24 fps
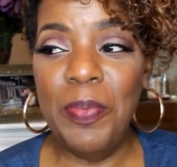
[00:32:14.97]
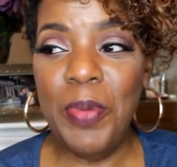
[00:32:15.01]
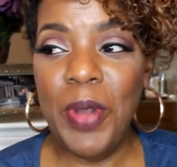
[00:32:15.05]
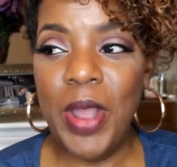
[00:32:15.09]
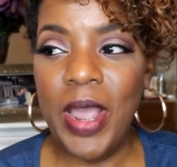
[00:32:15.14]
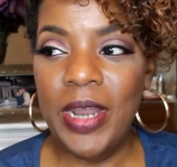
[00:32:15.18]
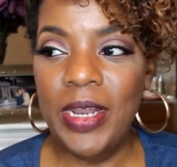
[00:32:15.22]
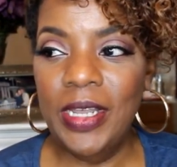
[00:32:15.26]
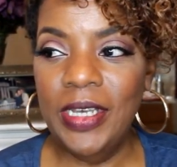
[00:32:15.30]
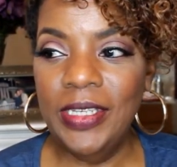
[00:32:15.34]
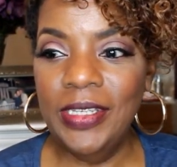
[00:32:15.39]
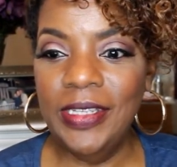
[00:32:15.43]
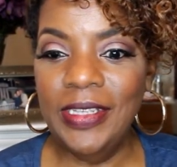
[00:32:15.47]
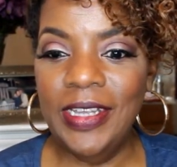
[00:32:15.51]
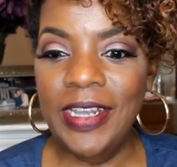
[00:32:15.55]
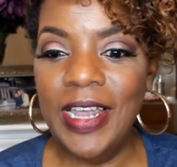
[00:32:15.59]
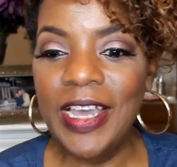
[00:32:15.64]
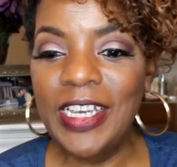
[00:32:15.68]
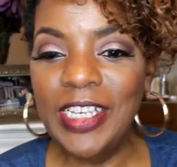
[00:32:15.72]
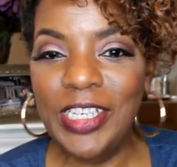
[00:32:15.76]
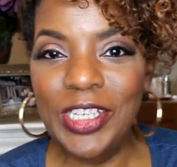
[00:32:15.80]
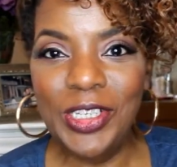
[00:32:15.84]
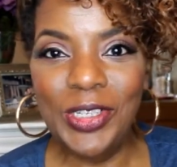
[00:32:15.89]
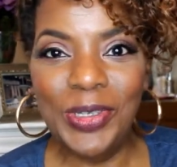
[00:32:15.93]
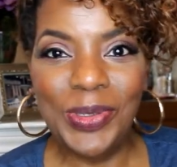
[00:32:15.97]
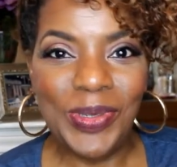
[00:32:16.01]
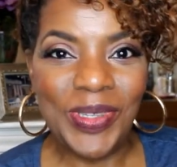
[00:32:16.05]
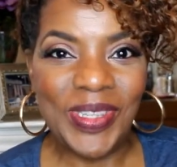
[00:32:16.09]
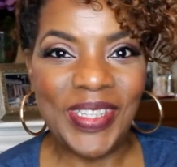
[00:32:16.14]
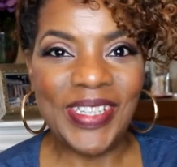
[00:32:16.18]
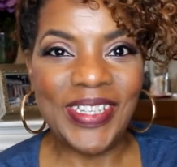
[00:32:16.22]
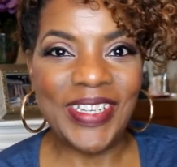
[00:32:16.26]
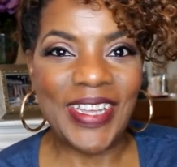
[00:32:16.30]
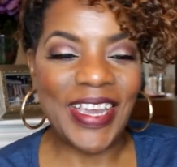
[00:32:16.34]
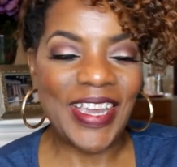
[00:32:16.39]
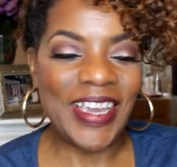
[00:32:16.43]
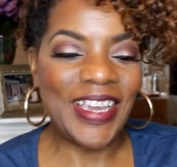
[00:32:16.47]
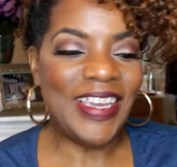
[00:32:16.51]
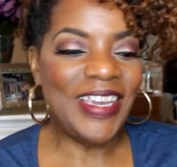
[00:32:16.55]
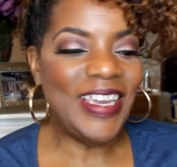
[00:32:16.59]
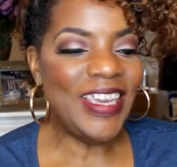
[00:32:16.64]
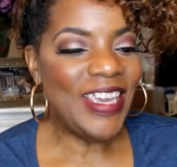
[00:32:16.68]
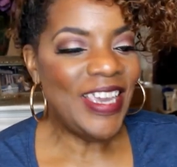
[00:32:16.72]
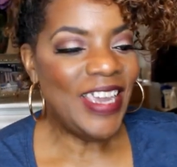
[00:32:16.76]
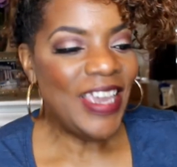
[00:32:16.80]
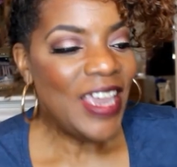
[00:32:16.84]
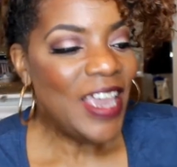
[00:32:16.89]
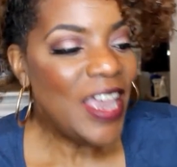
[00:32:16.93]
products that I use
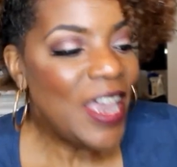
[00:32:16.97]
today.